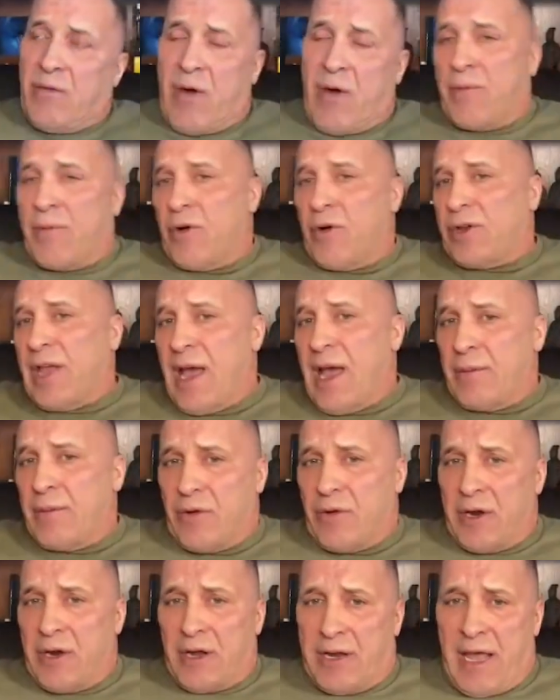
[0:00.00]
one more time
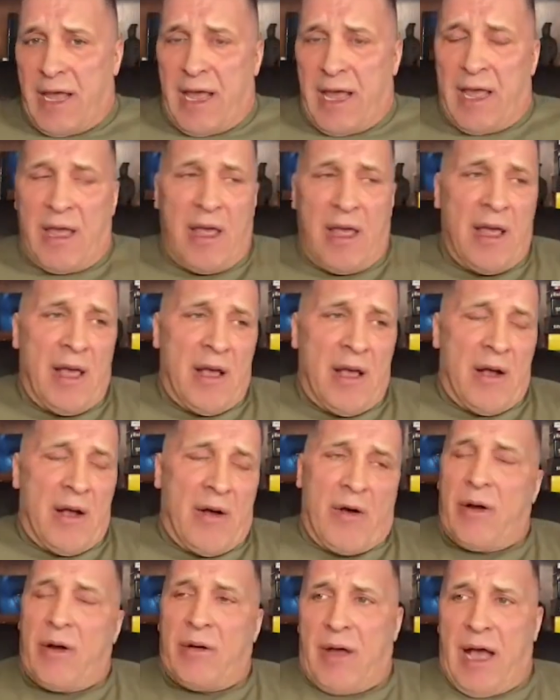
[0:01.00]
during a day,
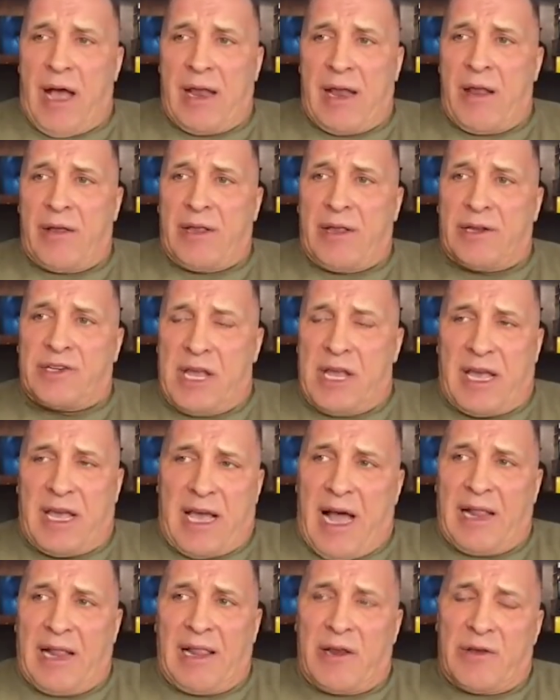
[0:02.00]
or I know that Jay
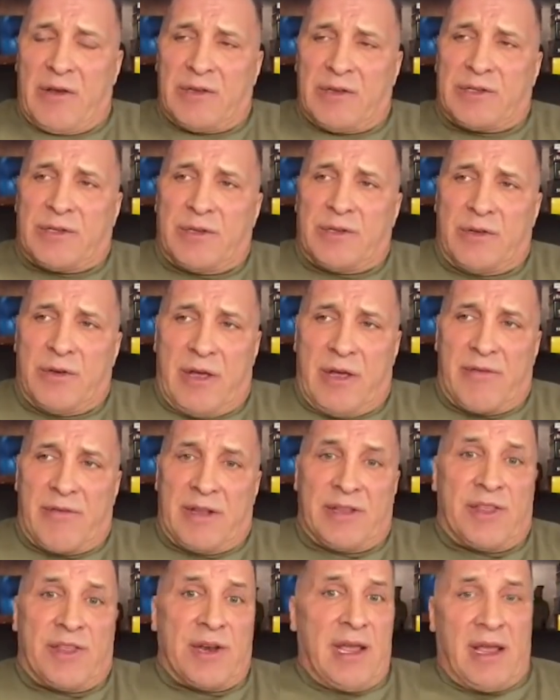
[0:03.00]
Cutler used to do
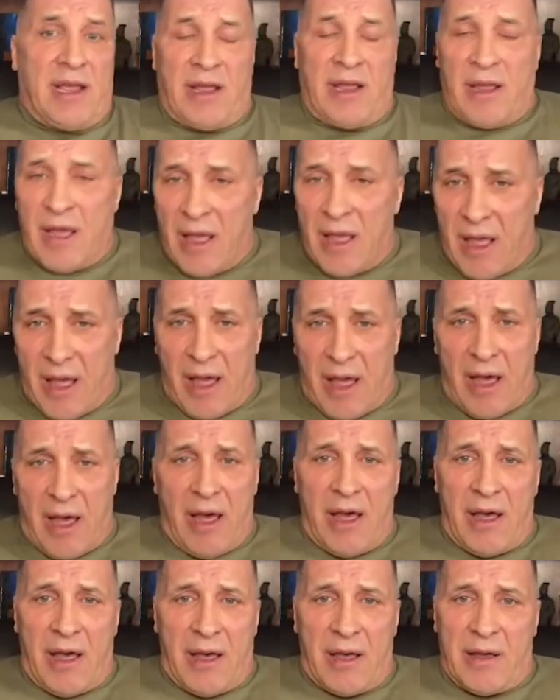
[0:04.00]
even three,
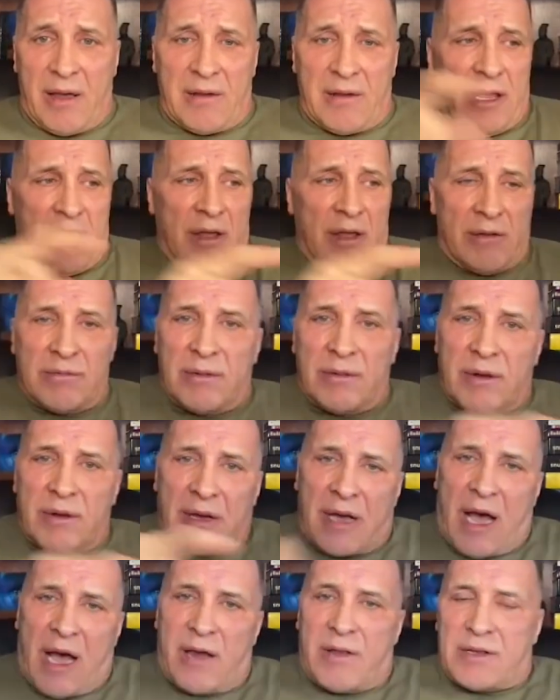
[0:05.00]
uh, you know,
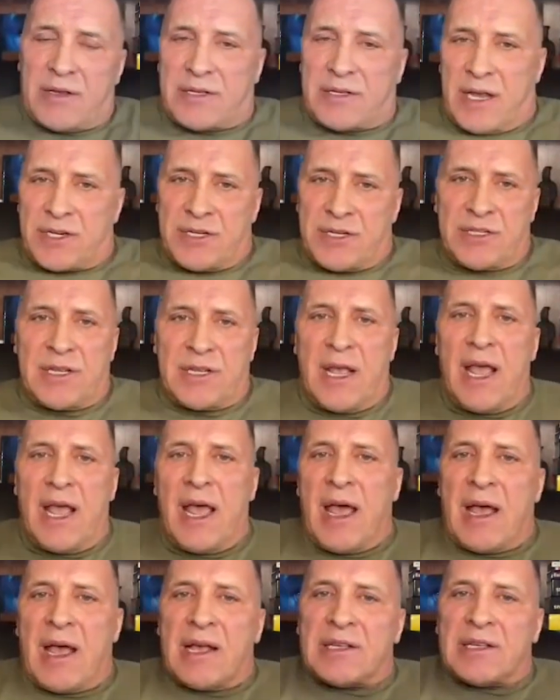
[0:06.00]
cardio sessions.
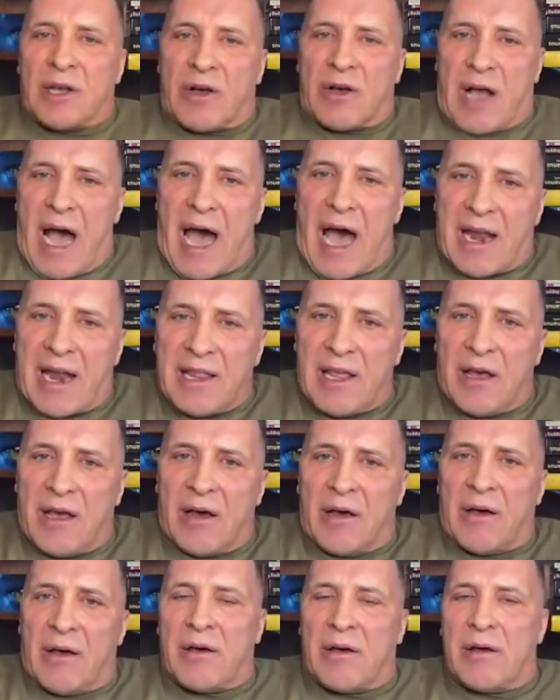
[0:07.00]
So
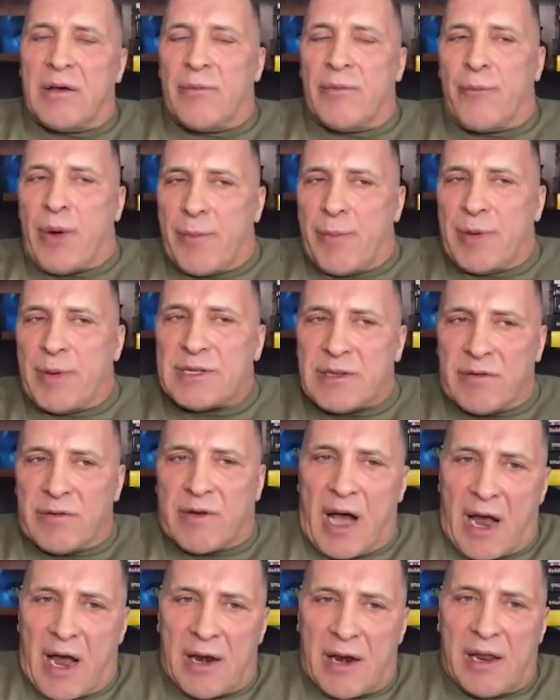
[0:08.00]
cardio, purpose
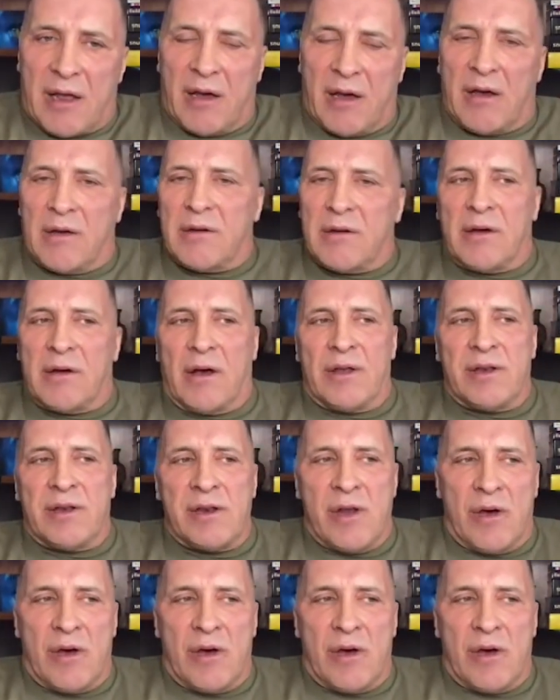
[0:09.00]
of cardio on